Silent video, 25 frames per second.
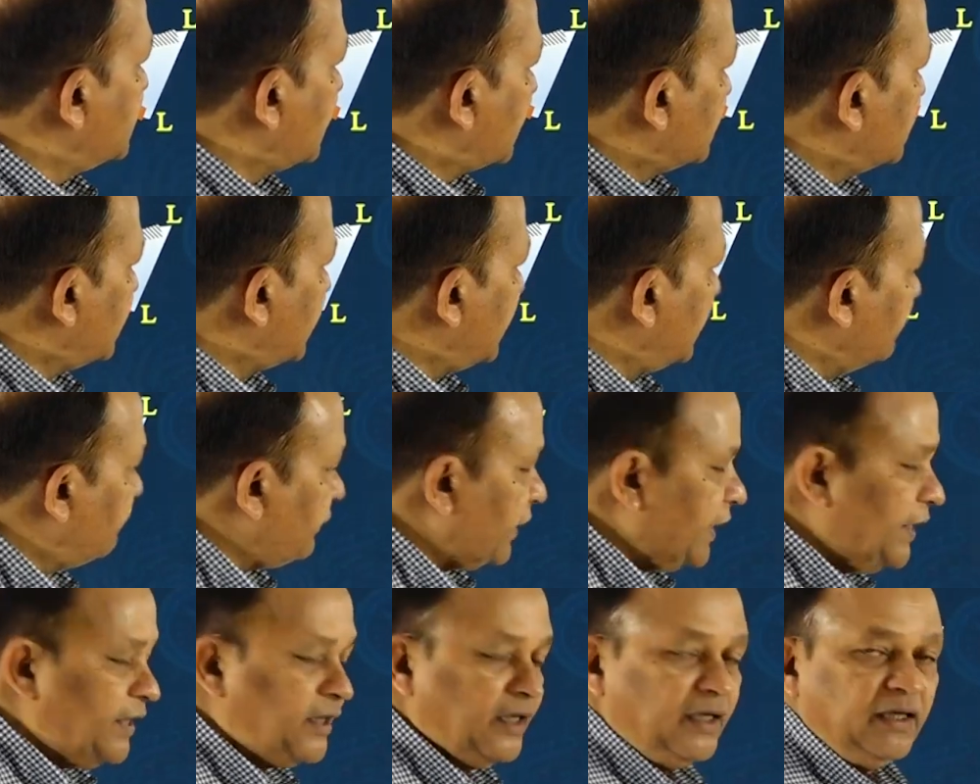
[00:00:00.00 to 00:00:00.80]
are the
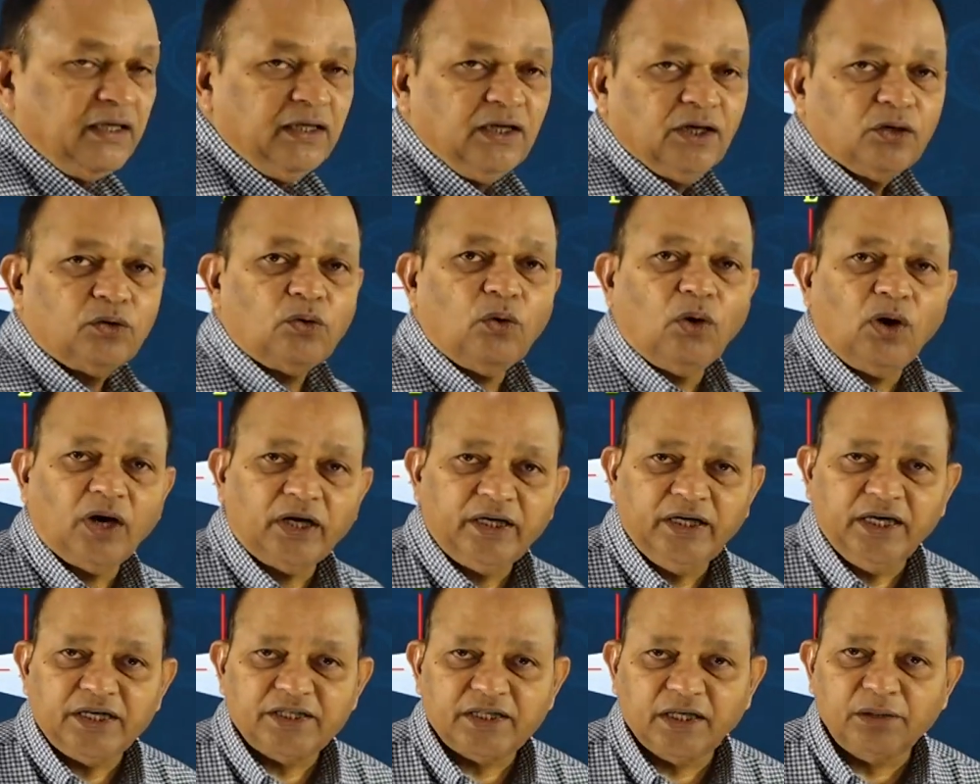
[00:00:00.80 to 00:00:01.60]
different
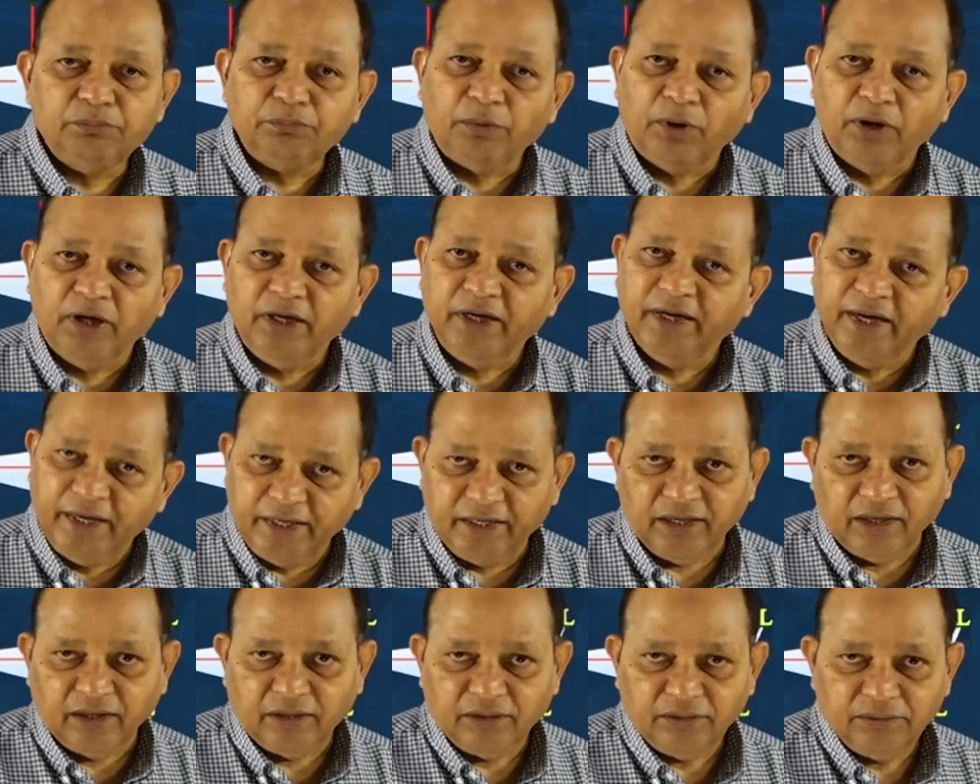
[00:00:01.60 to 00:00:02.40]
coordination
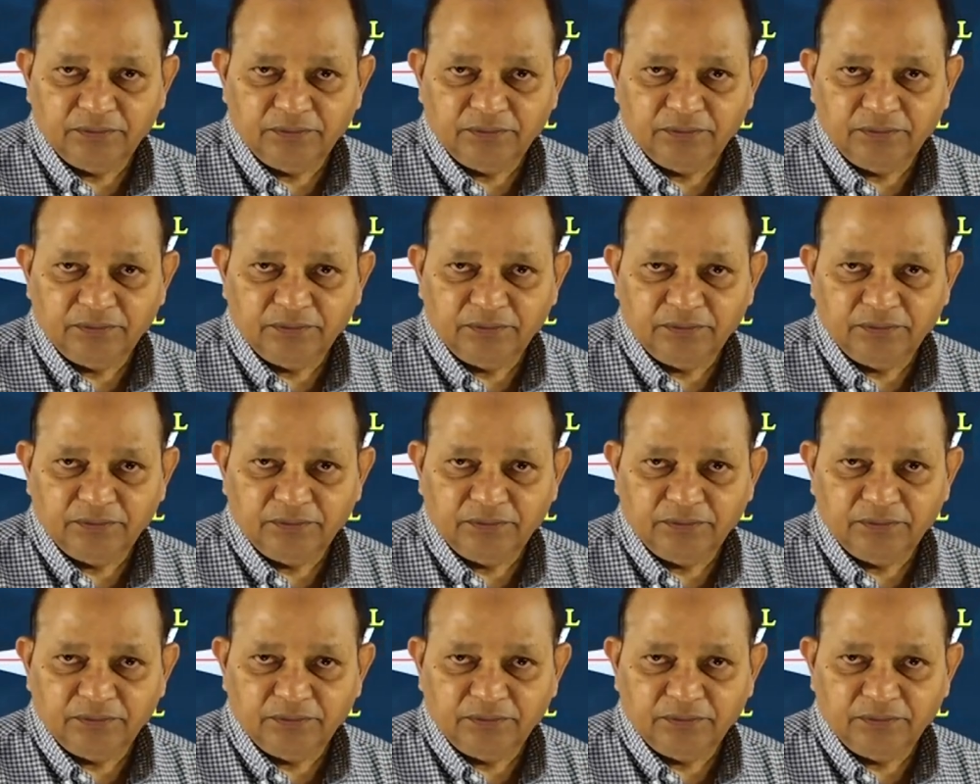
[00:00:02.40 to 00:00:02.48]
polyhedron.